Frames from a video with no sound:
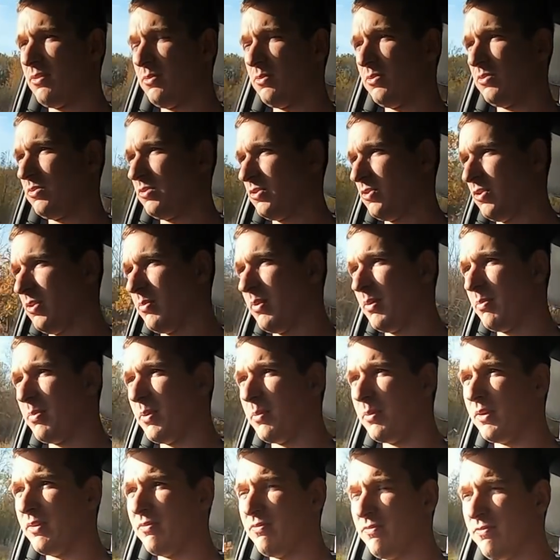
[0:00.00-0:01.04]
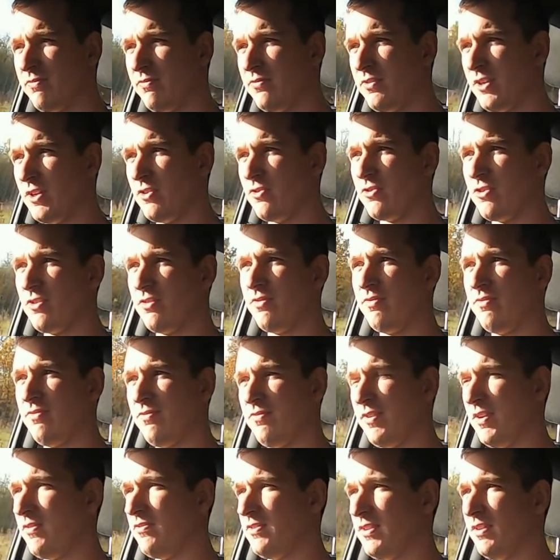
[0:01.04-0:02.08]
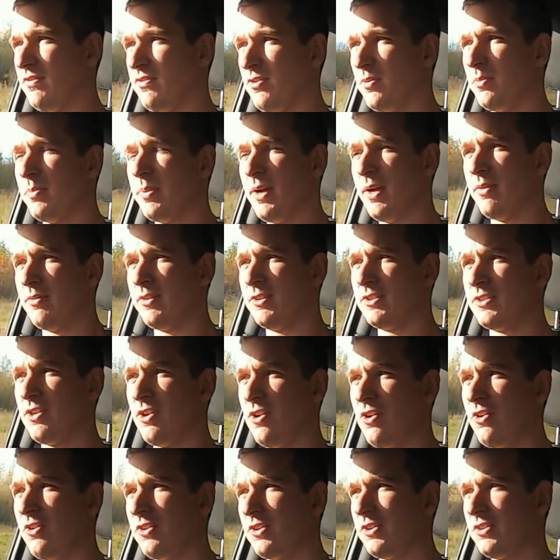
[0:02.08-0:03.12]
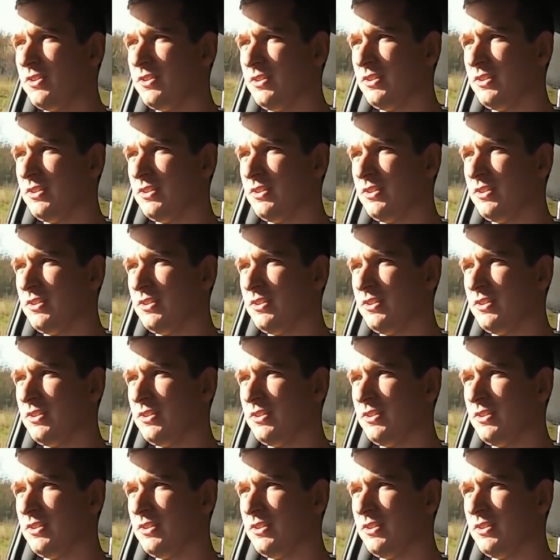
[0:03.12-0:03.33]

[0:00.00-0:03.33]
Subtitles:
it's going to be probably 350 foot-pound of torque